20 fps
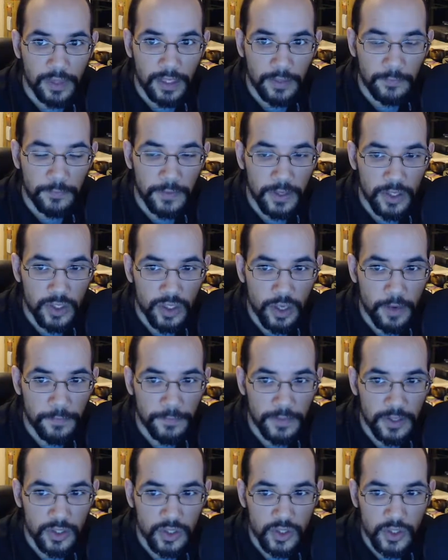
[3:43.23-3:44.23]
finish off
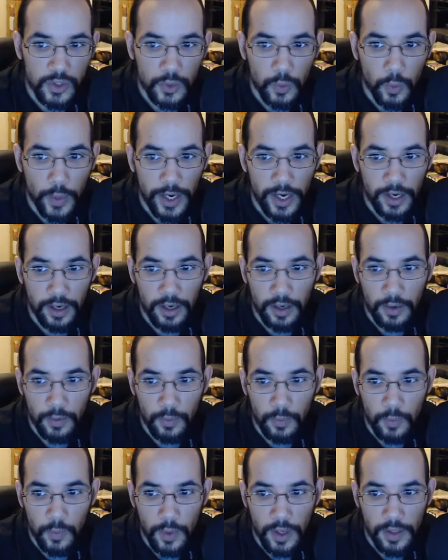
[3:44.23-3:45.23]
this square
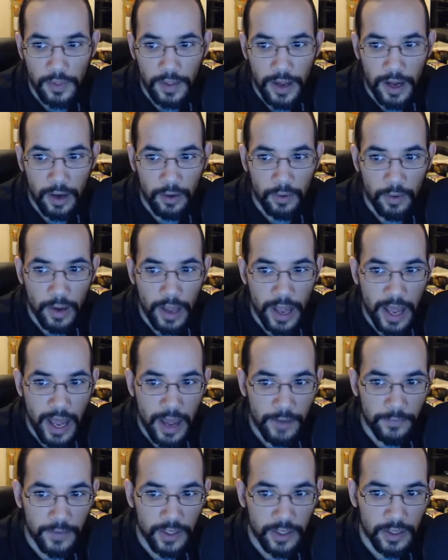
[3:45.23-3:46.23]
without
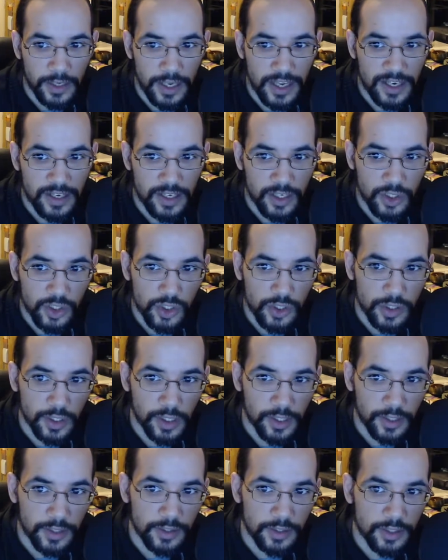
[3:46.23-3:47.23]
having
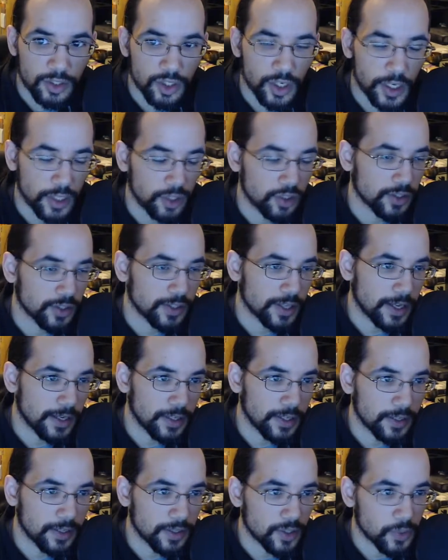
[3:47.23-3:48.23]
initiated the changes that
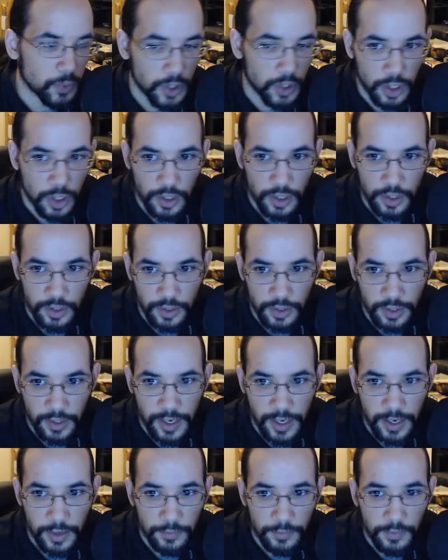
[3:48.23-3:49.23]
needed to occur in your
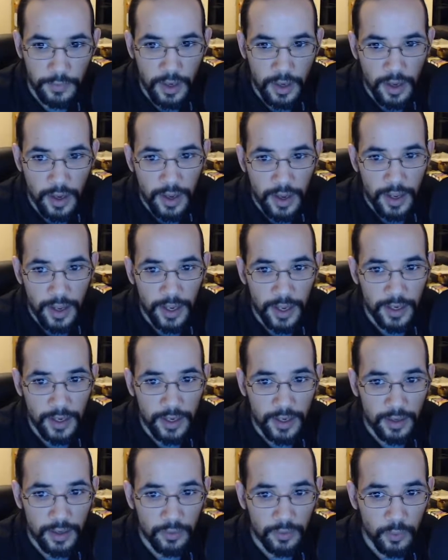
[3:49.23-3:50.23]
life.
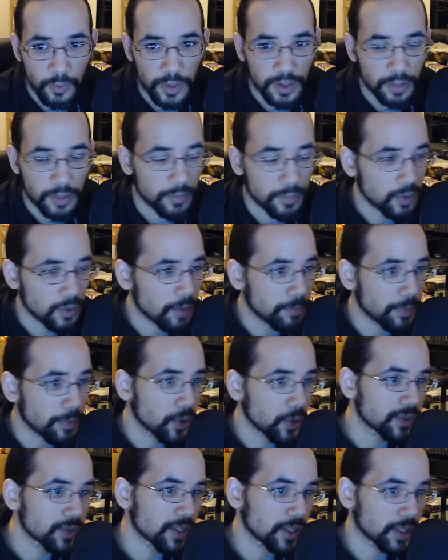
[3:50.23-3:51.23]
And with the moon
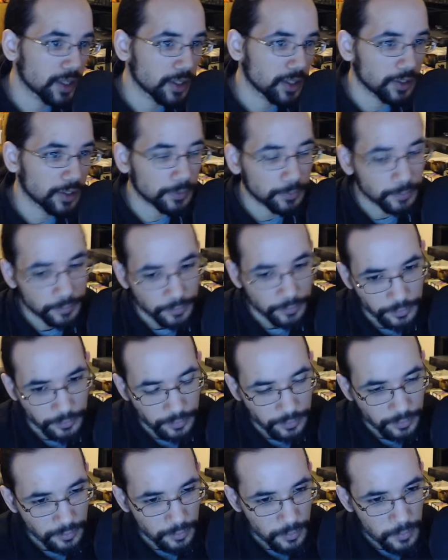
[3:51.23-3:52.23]
opposing here,
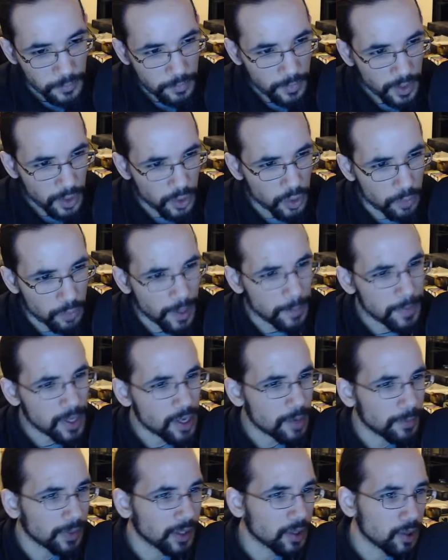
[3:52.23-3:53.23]
you might
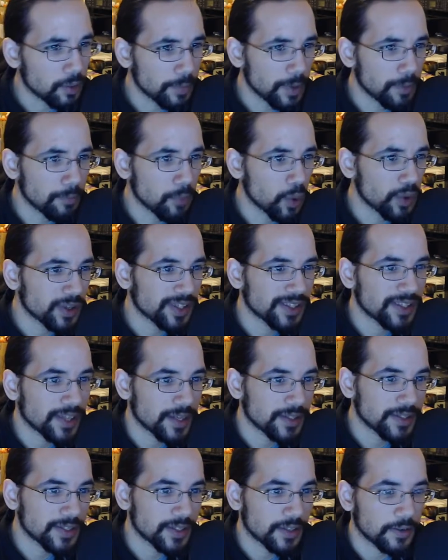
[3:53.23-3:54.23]
become a little bit more
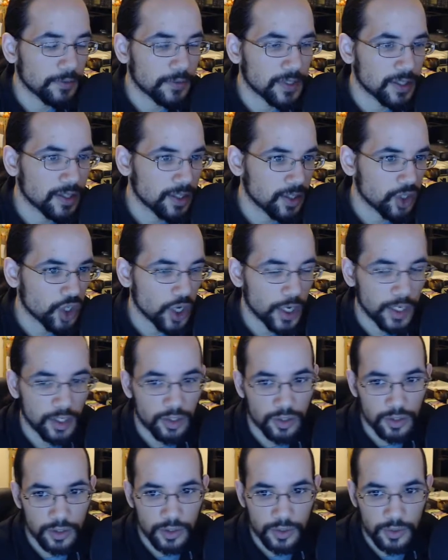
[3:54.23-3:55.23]
sensitive to the
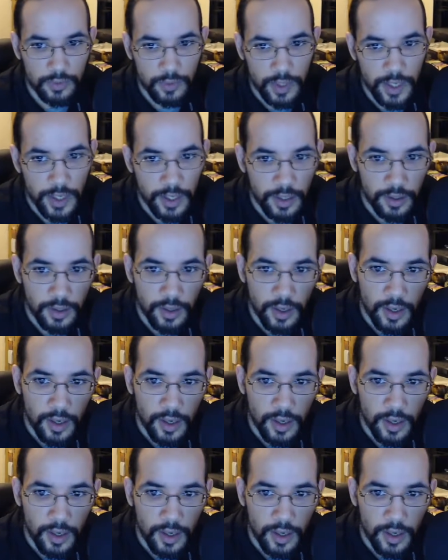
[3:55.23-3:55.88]
changes, right?